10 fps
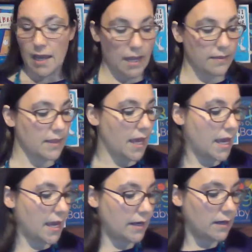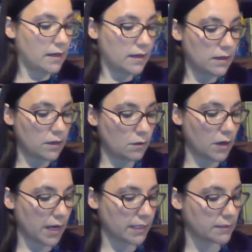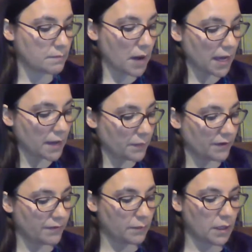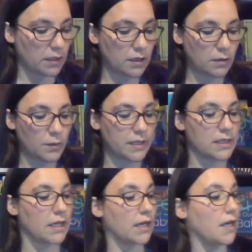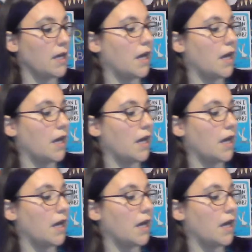And then you guys might be familiar with the